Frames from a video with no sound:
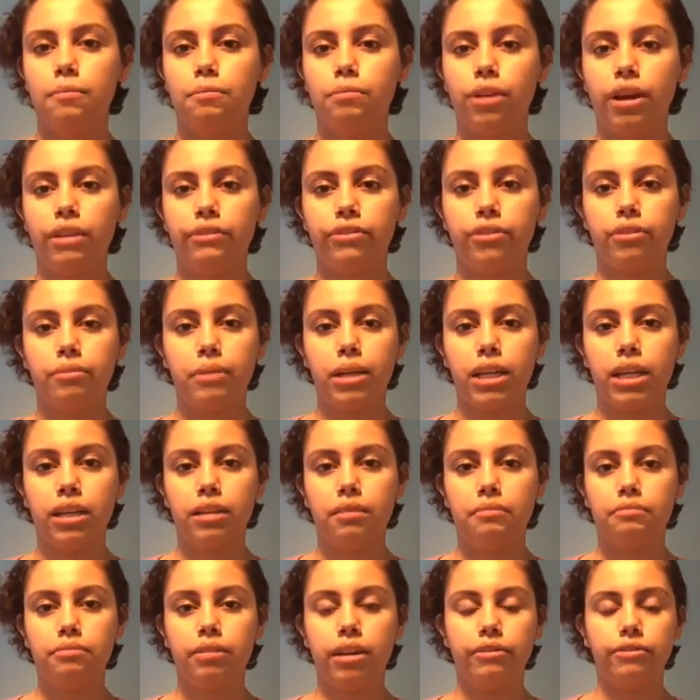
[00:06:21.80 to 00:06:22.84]
Pray for me.
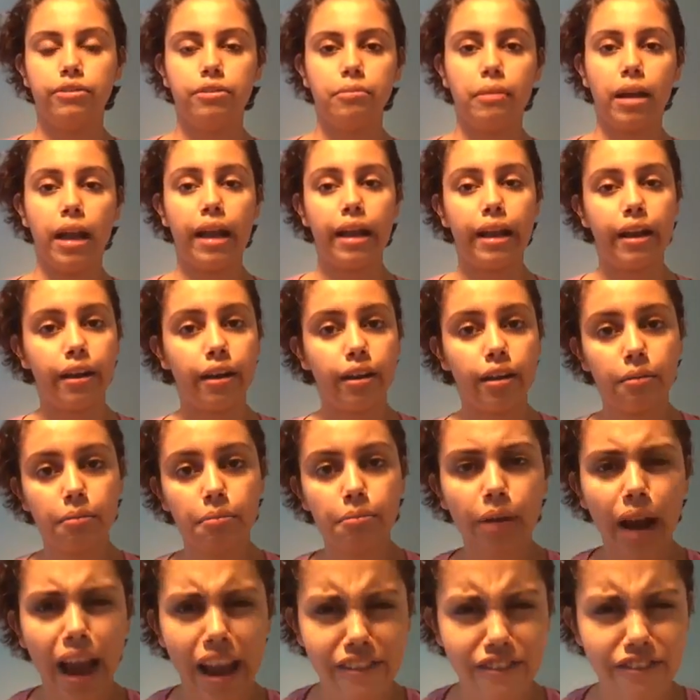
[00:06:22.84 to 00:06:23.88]
Pray for my hair.
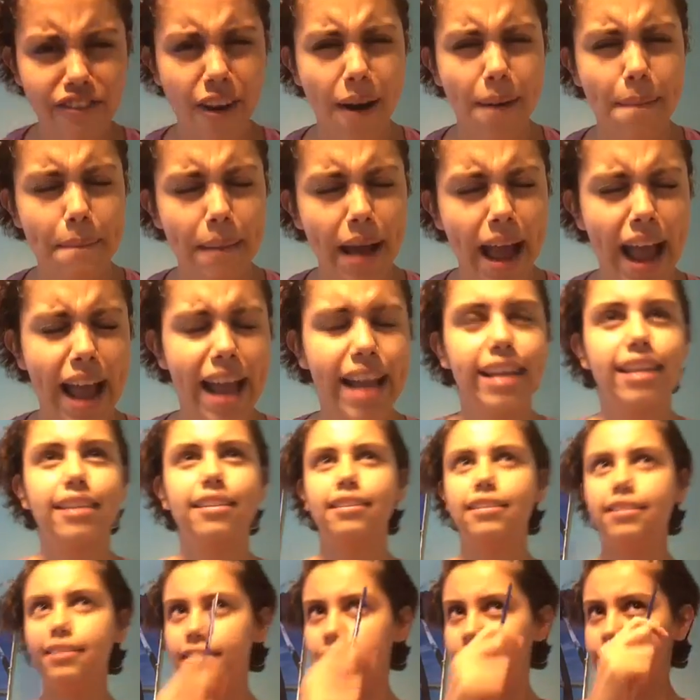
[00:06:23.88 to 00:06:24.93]
Pray for
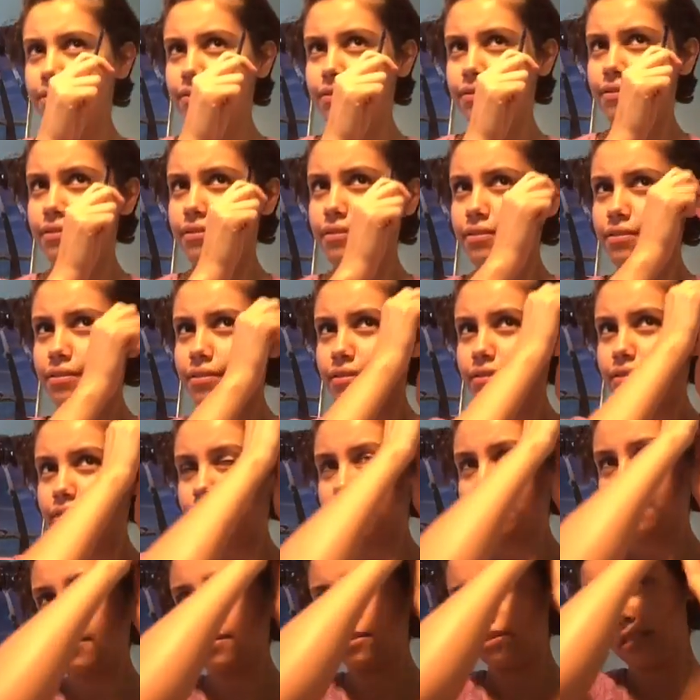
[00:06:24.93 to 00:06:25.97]
me.
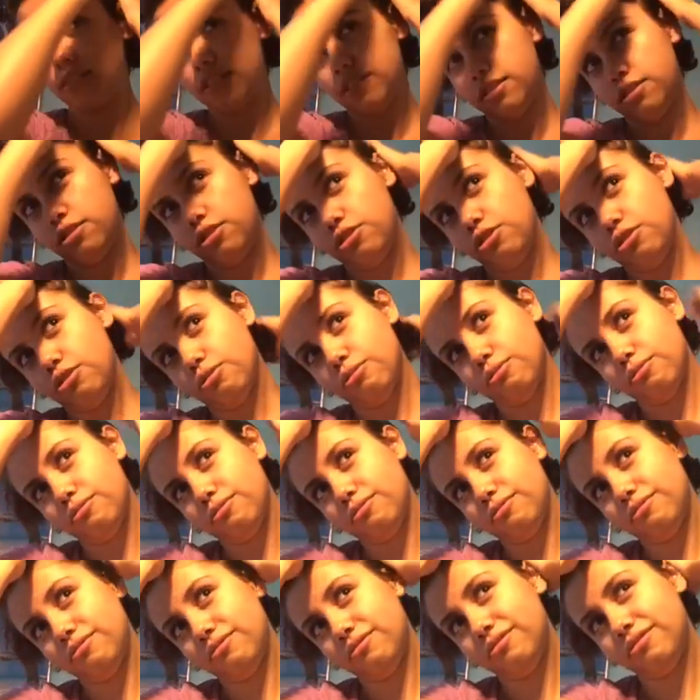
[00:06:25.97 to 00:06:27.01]
And you.
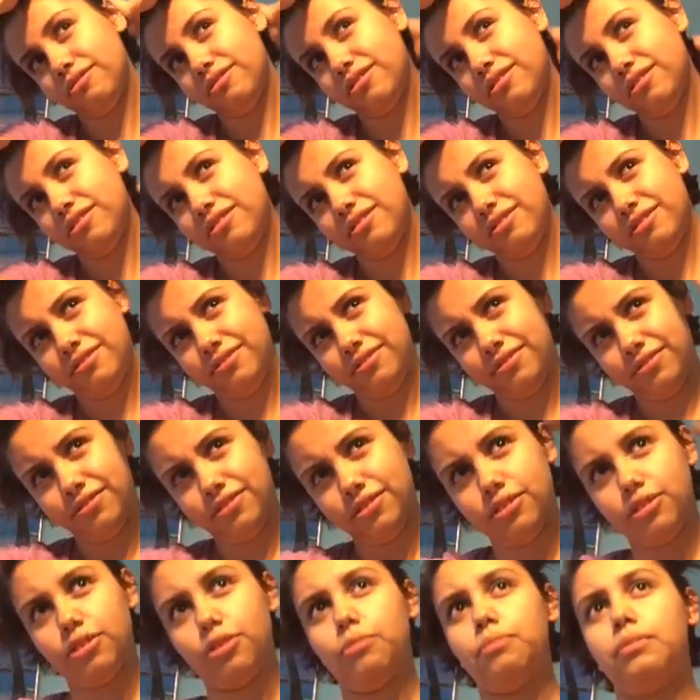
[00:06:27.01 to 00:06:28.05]

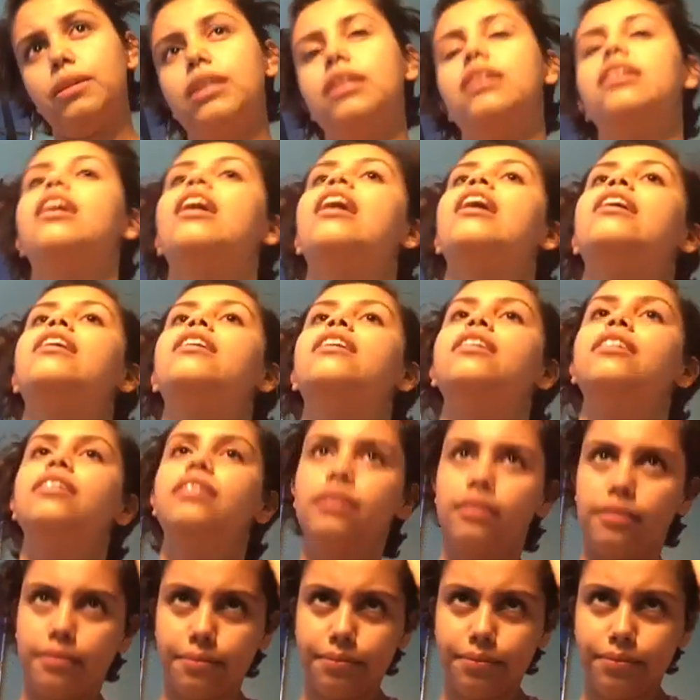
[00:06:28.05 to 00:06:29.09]
Oh my
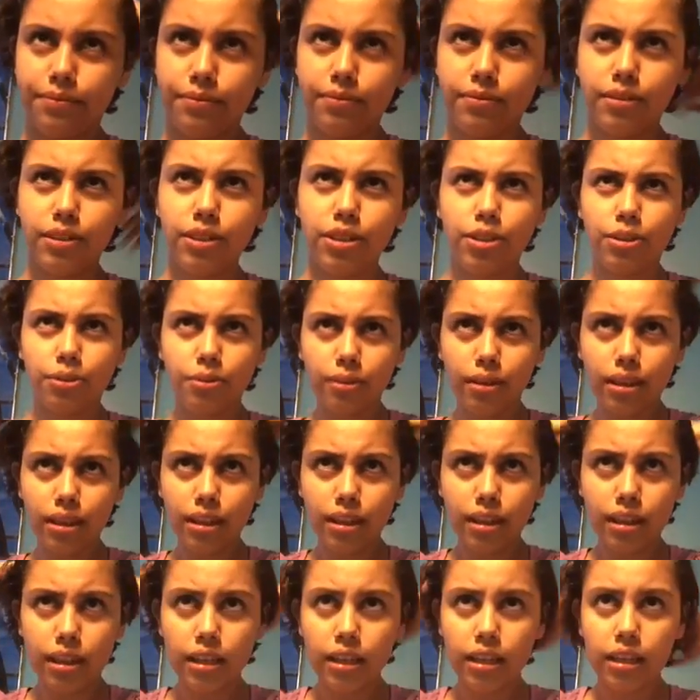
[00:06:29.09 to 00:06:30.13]
god. You know what?
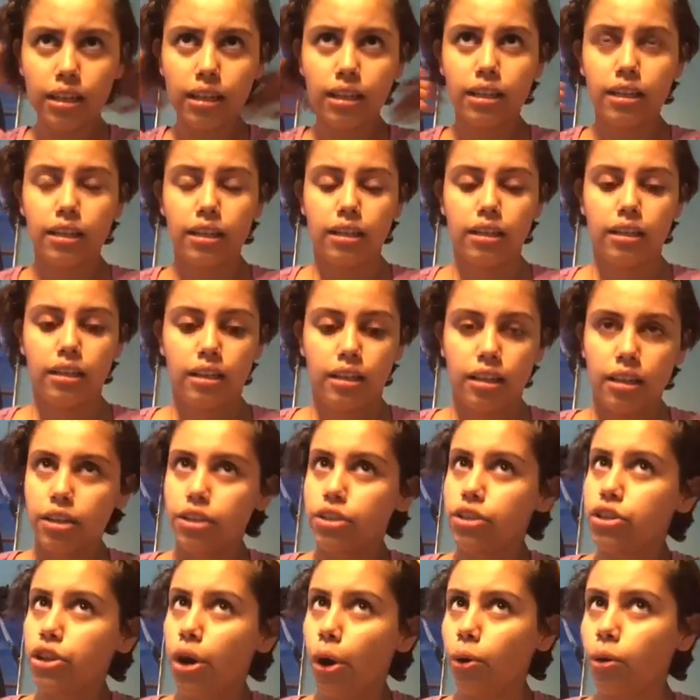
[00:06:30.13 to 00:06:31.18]

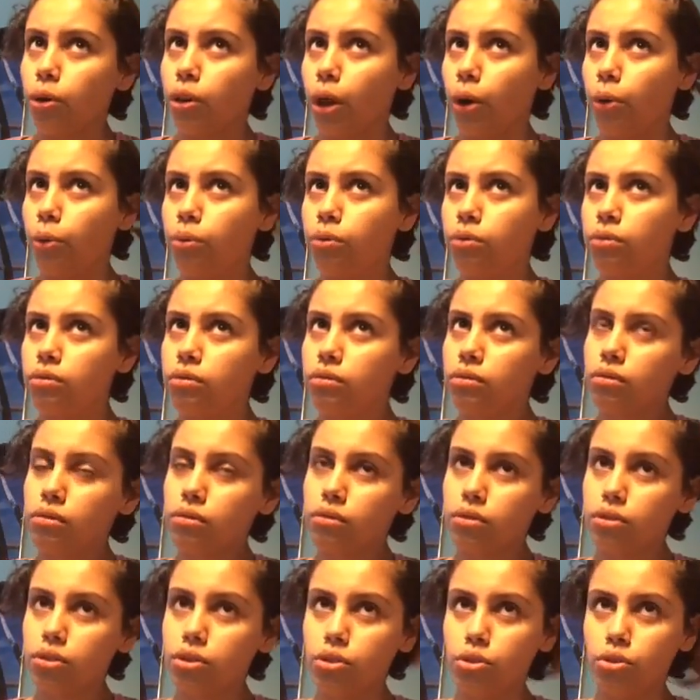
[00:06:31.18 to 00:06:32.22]
YOLO.
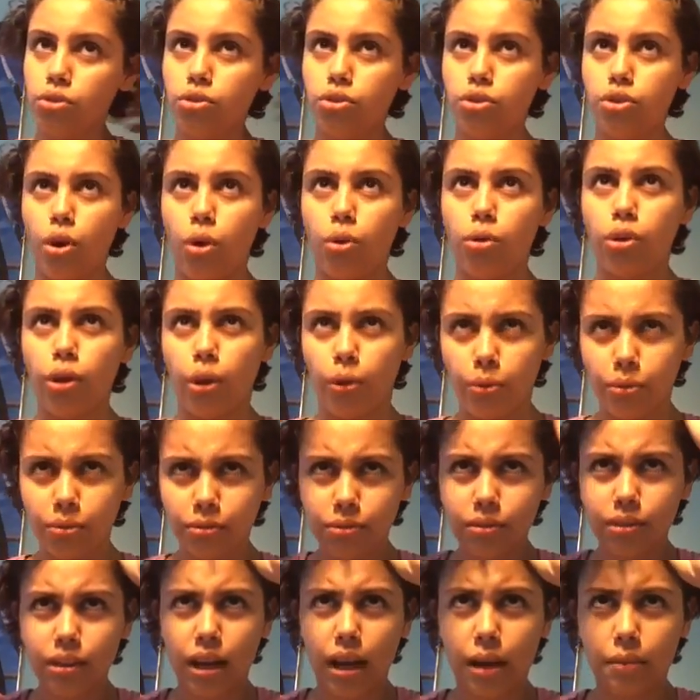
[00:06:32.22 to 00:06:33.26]
YOLO.
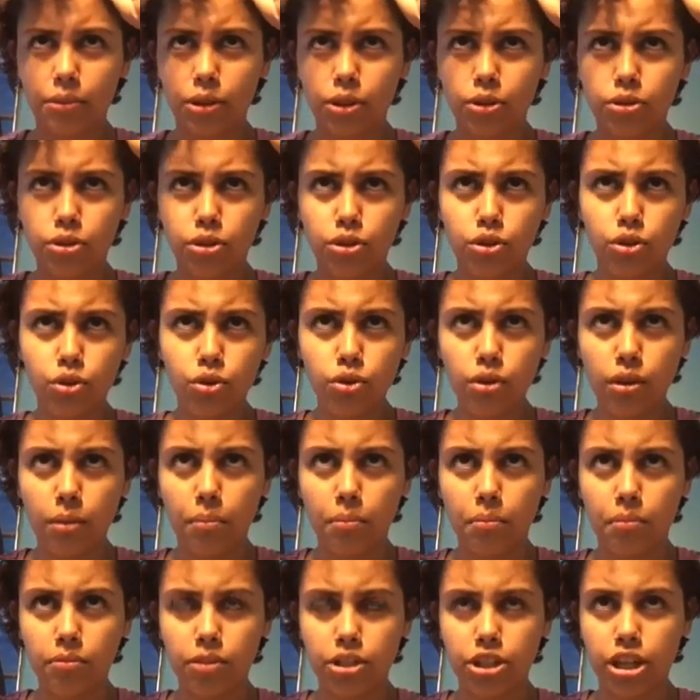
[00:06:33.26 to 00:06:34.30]
I'm gonna do
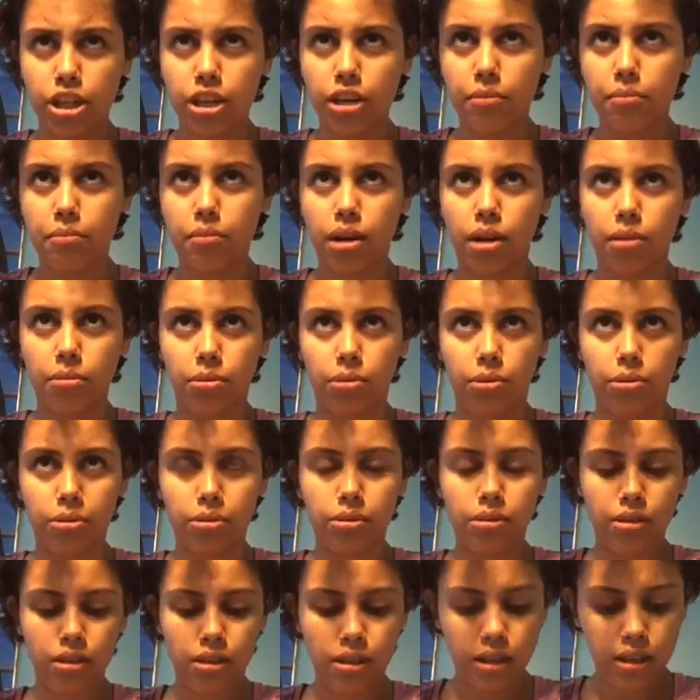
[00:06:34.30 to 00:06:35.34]
the Jenna
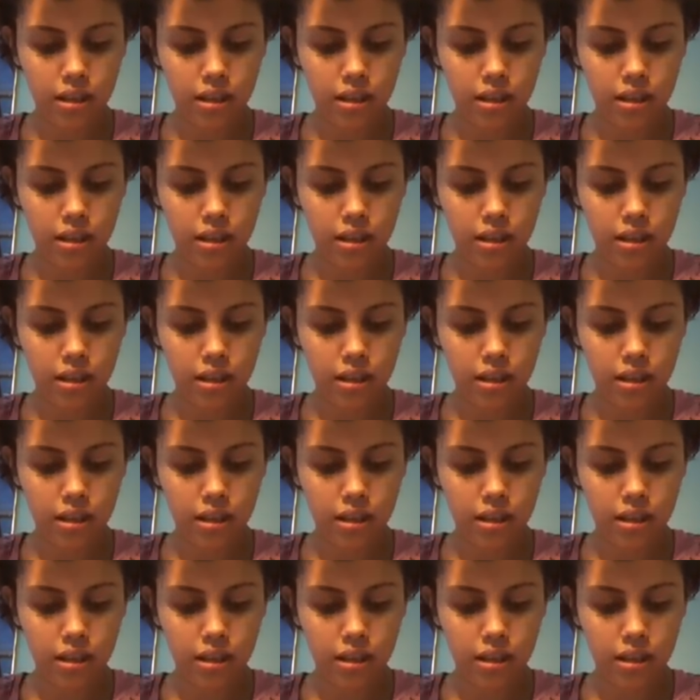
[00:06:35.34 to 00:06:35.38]
Marbles